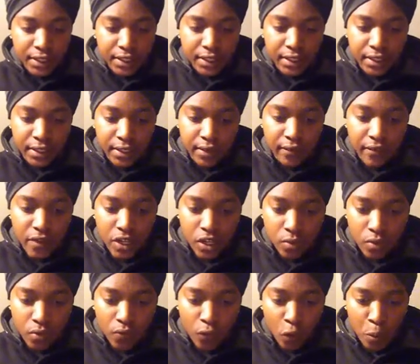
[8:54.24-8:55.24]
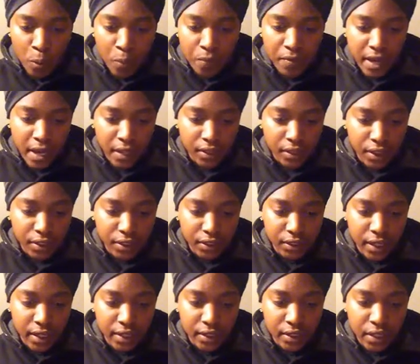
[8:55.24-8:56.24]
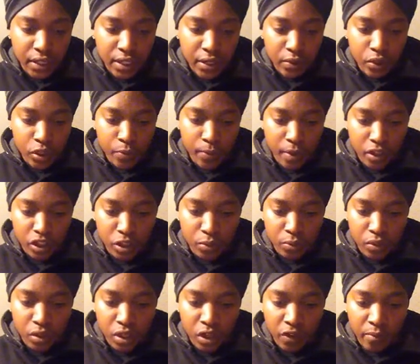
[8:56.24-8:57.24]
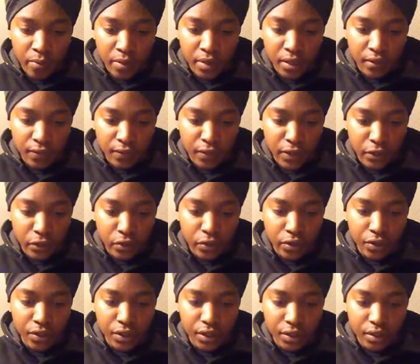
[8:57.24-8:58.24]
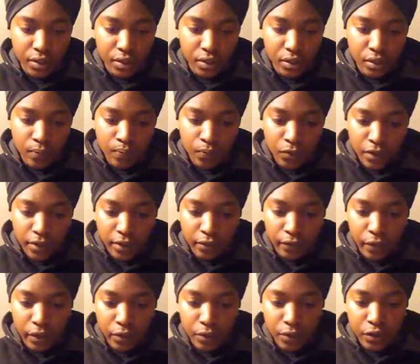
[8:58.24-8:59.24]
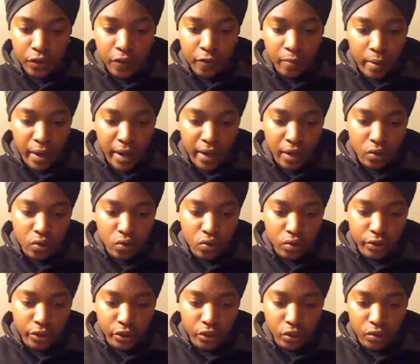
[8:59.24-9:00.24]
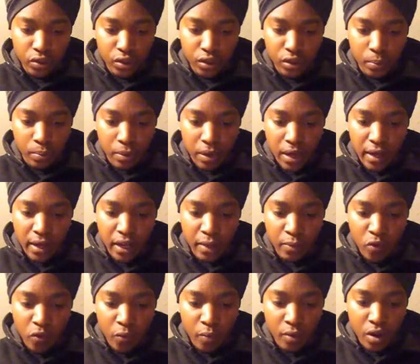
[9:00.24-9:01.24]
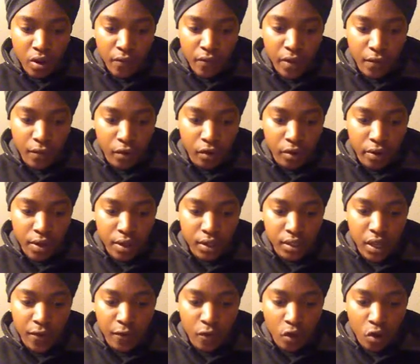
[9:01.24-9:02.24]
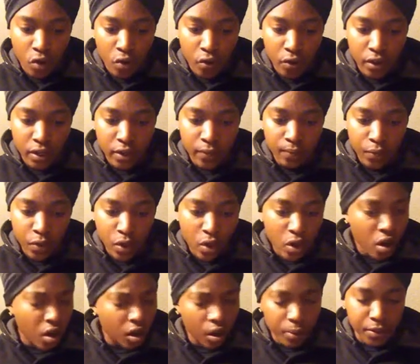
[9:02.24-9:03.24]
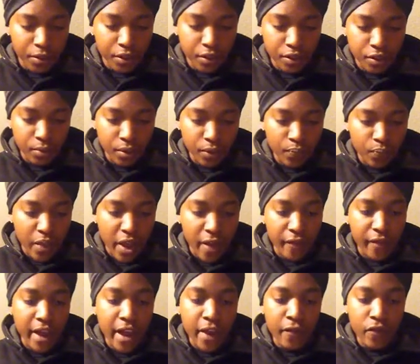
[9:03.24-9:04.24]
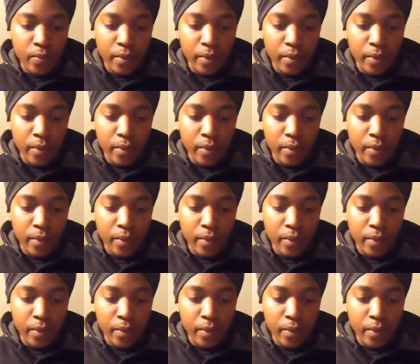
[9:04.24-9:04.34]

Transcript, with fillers: Inflation is an invisible form of taxation that is irresponsible governments inflict on their citizens. The Federal Reserve Bank, who controls the supply and movement of FRNs, have already, um, excuse me,